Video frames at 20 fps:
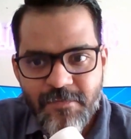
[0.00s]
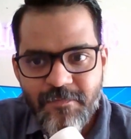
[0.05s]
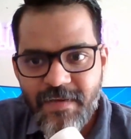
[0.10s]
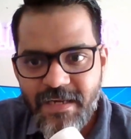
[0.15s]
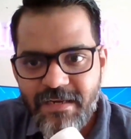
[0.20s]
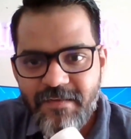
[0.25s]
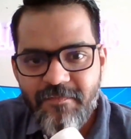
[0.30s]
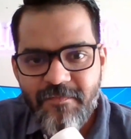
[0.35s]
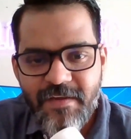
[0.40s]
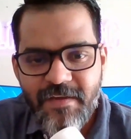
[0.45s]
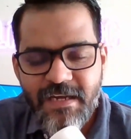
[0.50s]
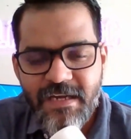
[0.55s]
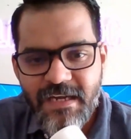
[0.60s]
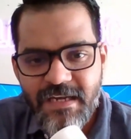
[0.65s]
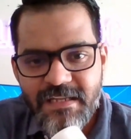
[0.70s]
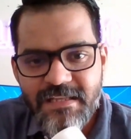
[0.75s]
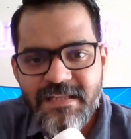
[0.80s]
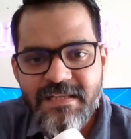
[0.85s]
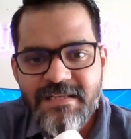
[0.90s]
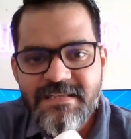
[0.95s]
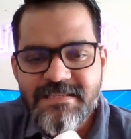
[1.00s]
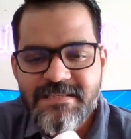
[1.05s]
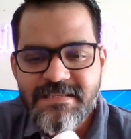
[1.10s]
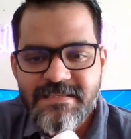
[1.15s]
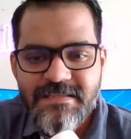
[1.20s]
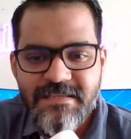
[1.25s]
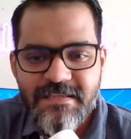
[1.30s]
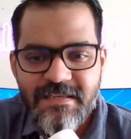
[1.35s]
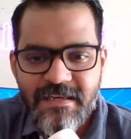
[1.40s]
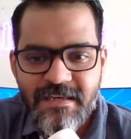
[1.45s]
So we we did
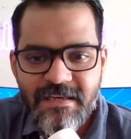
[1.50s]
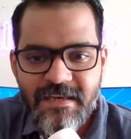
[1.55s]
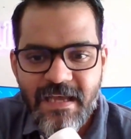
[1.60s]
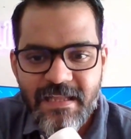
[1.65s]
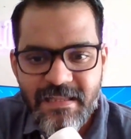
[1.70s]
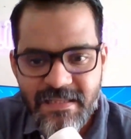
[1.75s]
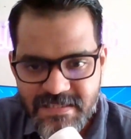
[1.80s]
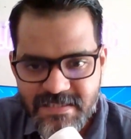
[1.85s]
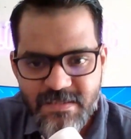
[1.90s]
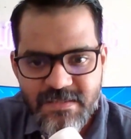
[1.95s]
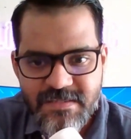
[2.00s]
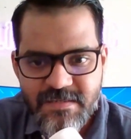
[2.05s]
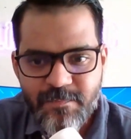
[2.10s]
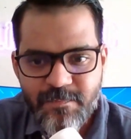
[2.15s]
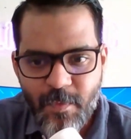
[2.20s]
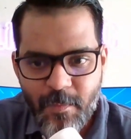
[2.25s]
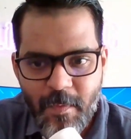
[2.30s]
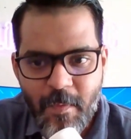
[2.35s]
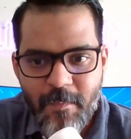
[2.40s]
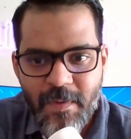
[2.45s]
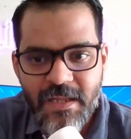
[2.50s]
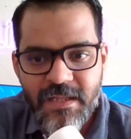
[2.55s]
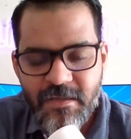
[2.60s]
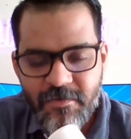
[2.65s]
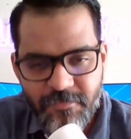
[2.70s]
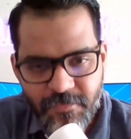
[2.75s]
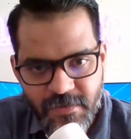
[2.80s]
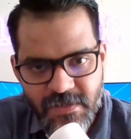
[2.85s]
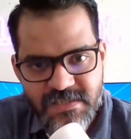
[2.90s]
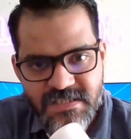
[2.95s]
this, uh, and this is
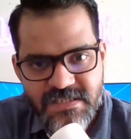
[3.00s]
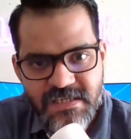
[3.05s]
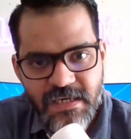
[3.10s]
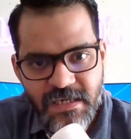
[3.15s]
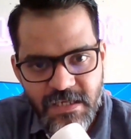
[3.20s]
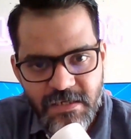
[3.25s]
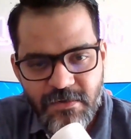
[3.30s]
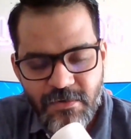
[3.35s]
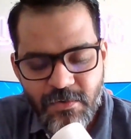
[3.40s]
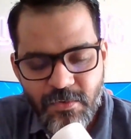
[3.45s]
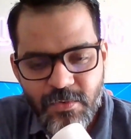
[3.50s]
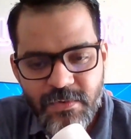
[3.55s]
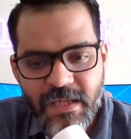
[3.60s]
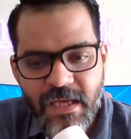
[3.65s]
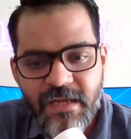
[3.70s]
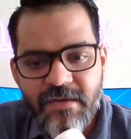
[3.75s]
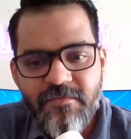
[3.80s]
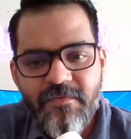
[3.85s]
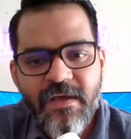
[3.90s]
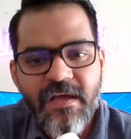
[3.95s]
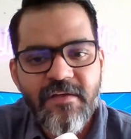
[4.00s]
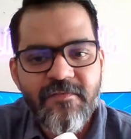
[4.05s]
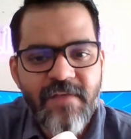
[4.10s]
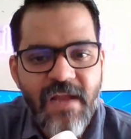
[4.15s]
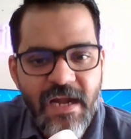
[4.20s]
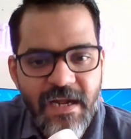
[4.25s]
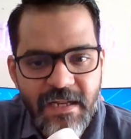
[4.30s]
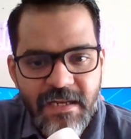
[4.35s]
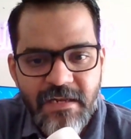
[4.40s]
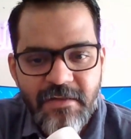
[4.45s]
probably the first study to do that, where
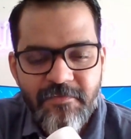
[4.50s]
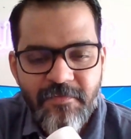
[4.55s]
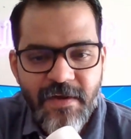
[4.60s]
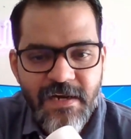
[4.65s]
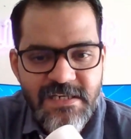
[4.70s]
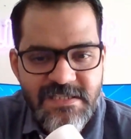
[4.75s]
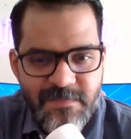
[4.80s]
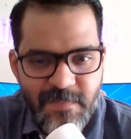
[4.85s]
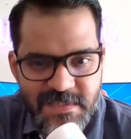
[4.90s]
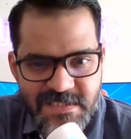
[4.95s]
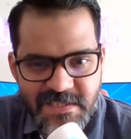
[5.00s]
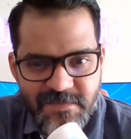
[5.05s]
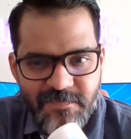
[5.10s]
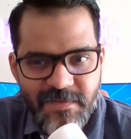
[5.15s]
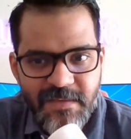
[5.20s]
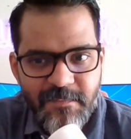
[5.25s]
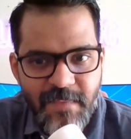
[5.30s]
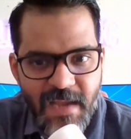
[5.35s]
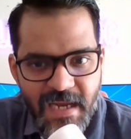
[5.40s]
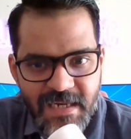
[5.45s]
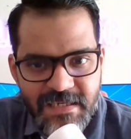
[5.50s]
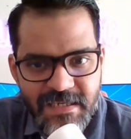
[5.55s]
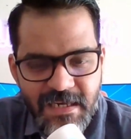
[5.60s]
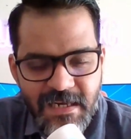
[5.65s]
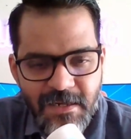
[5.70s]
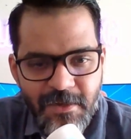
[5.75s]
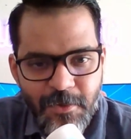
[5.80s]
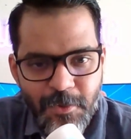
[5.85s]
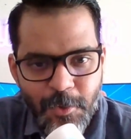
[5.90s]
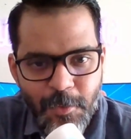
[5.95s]
we identified specific
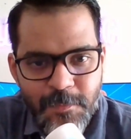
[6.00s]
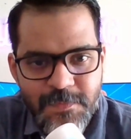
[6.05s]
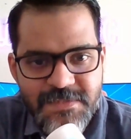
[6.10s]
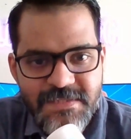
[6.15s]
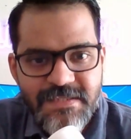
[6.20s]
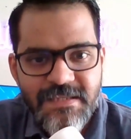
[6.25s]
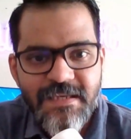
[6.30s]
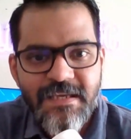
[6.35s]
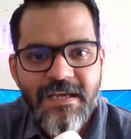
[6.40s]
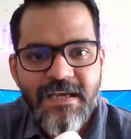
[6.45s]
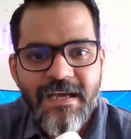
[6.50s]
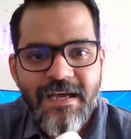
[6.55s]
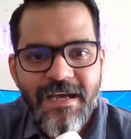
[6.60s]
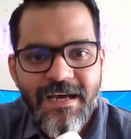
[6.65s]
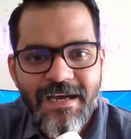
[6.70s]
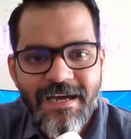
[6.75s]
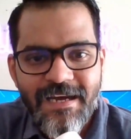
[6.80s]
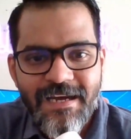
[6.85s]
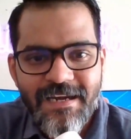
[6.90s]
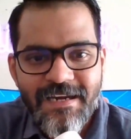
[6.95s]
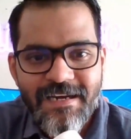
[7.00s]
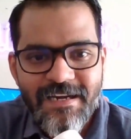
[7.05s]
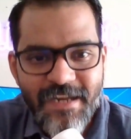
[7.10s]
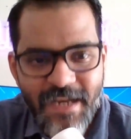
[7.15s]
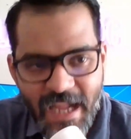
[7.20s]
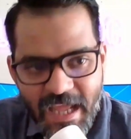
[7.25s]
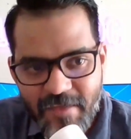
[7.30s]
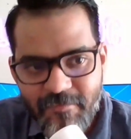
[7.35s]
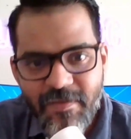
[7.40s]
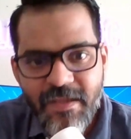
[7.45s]
bacterial groups uh,
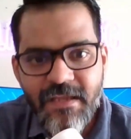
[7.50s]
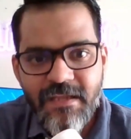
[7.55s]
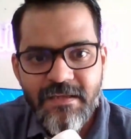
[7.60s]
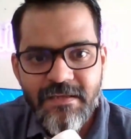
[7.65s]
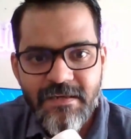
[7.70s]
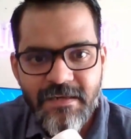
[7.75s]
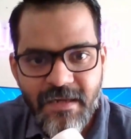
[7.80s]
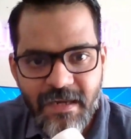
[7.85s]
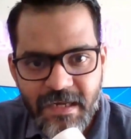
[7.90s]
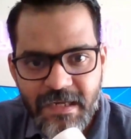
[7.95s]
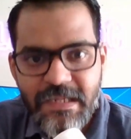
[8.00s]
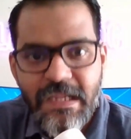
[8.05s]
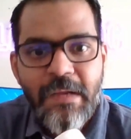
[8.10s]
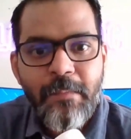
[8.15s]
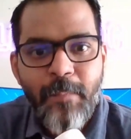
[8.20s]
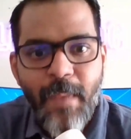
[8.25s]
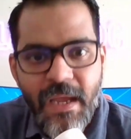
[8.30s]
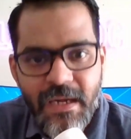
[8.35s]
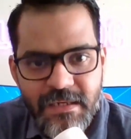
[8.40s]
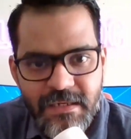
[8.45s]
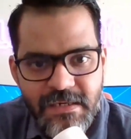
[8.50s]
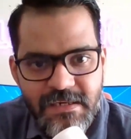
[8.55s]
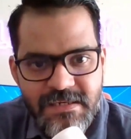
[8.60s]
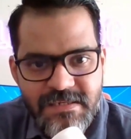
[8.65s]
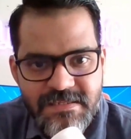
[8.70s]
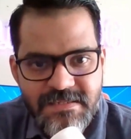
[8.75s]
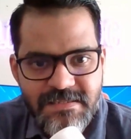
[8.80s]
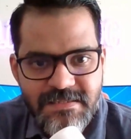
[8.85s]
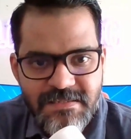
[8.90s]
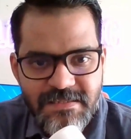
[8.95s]
driving drinking
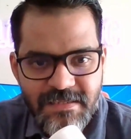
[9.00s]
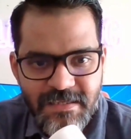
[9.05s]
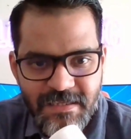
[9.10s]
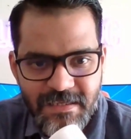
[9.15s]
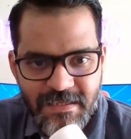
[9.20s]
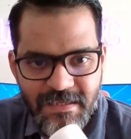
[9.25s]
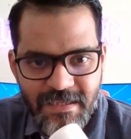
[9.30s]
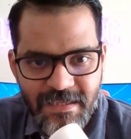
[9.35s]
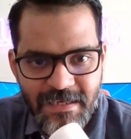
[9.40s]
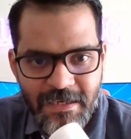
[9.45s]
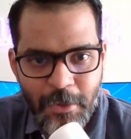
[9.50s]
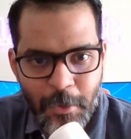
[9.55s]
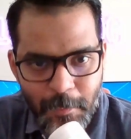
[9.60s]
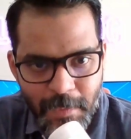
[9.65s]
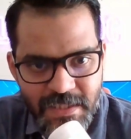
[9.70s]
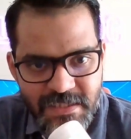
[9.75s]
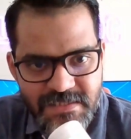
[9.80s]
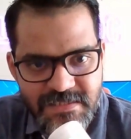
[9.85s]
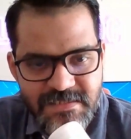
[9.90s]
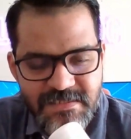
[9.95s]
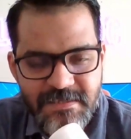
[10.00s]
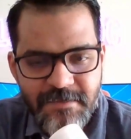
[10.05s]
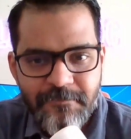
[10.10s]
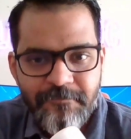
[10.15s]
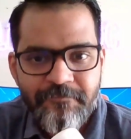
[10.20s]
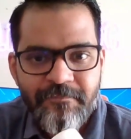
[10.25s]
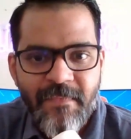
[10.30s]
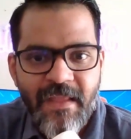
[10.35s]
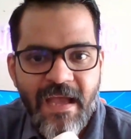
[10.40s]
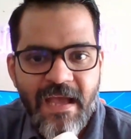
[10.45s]
patterns in in humans
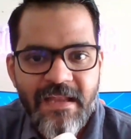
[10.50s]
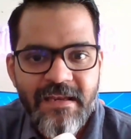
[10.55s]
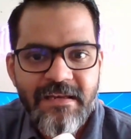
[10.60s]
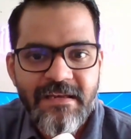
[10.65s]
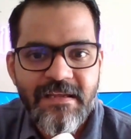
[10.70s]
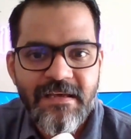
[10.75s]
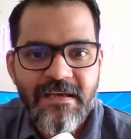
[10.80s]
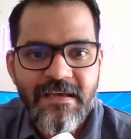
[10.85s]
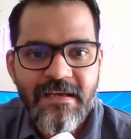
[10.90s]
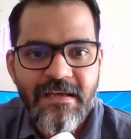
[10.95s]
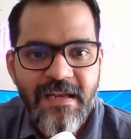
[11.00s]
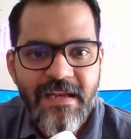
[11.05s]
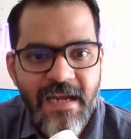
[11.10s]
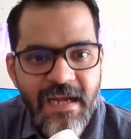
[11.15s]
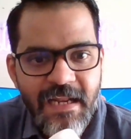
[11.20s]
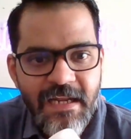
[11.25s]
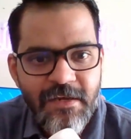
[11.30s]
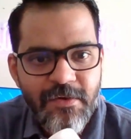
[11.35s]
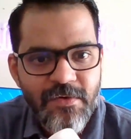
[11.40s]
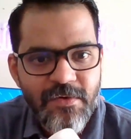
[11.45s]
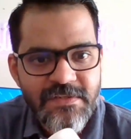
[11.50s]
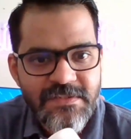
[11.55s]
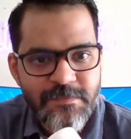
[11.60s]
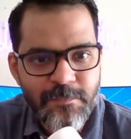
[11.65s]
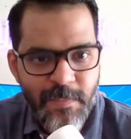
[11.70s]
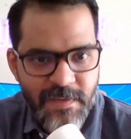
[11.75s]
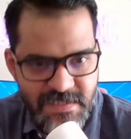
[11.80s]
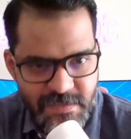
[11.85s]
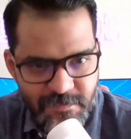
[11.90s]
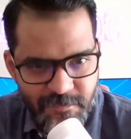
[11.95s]
and uh, leading to
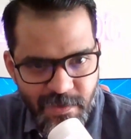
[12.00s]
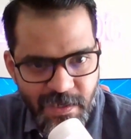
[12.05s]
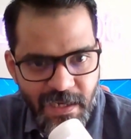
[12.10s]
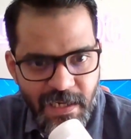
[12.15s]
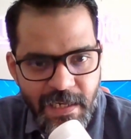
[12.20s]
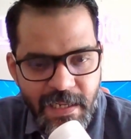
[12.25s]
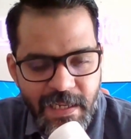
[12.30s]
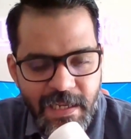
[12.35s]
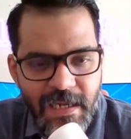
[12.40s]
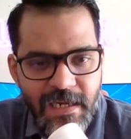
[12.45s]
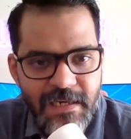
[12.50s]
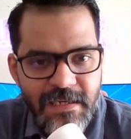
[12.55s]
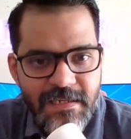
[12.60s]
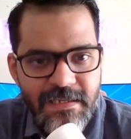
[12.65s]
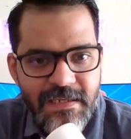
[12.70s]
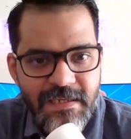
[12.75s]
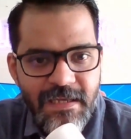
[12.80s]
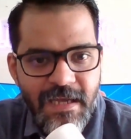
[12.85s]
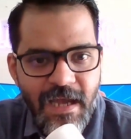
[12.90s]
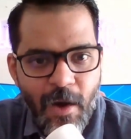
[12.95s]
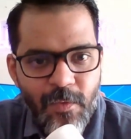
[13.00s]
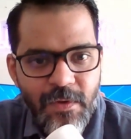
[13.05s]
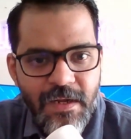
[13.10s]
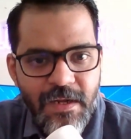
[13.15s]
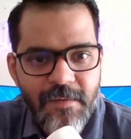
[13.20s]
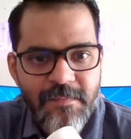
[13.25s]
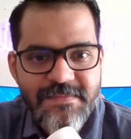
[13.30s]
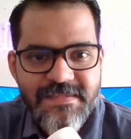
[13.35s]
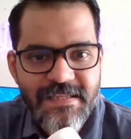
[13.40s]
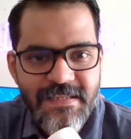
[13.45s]
specific clinical
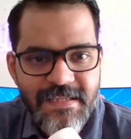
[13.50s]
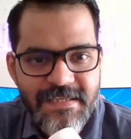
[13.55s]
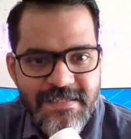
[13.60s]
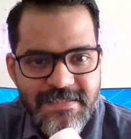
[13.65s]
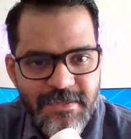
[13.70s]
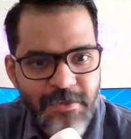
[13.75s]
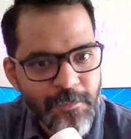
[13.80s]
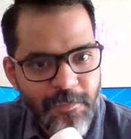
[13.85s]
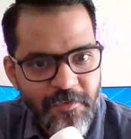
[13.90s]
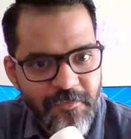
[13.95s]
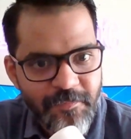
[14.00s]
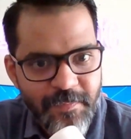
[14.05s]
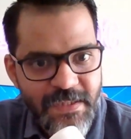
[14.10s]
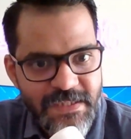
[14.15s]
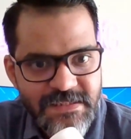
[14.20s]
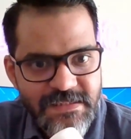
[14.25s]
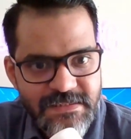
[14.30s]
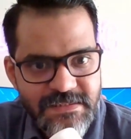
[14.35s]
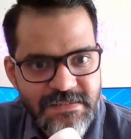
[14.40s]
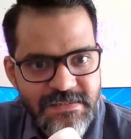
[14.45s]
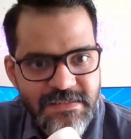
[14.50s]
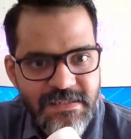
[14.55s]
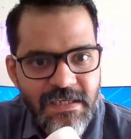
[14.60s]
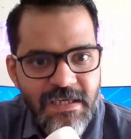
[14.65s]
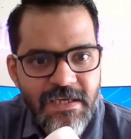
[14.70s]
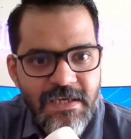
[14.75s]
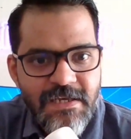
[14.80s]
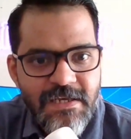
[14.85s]
outcomes in these group of patients.